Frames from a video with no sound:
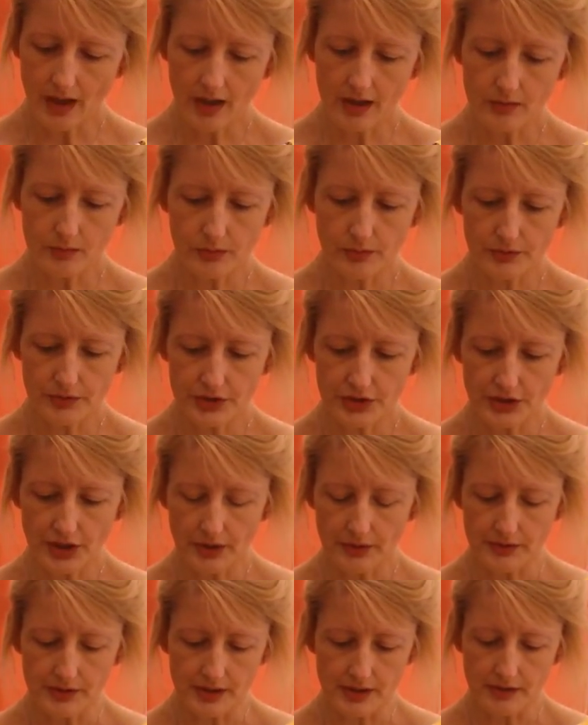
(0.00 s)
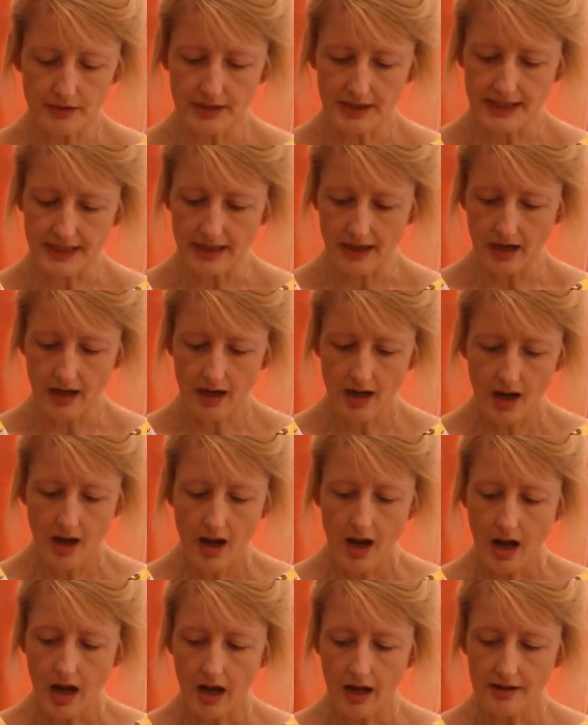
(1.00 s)
I will show you here.
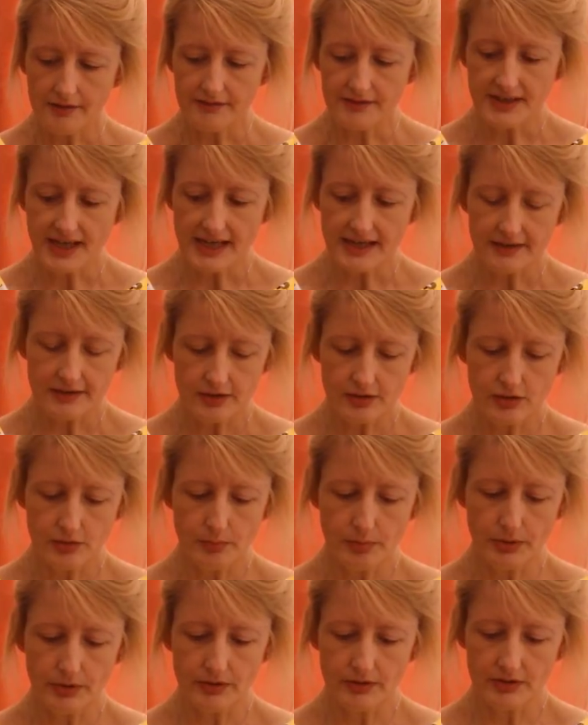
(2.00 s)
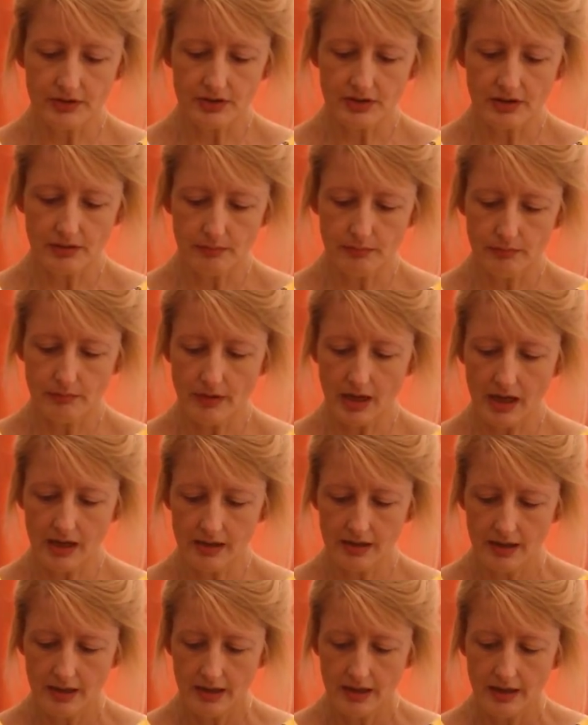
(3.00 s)
I've yet to put some
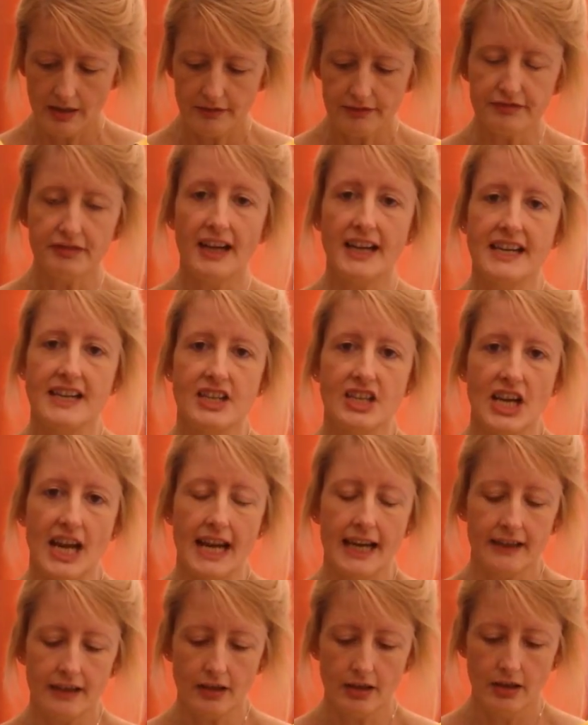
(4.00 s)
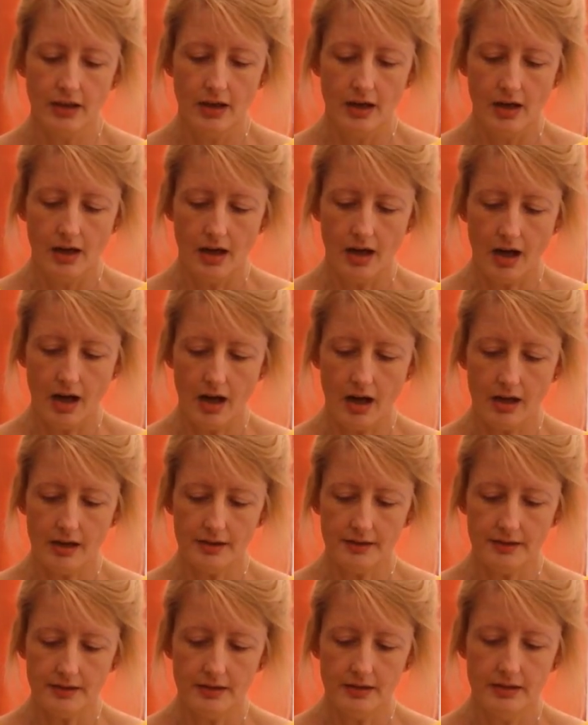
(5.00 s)
fray check
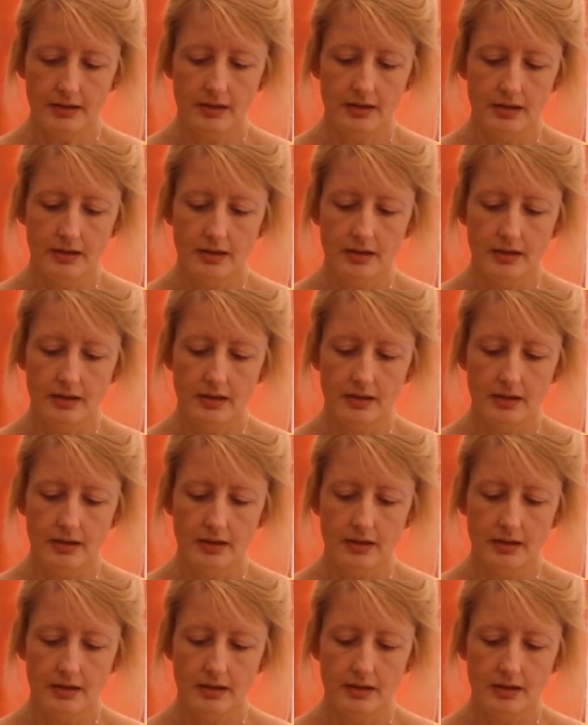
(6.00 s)
on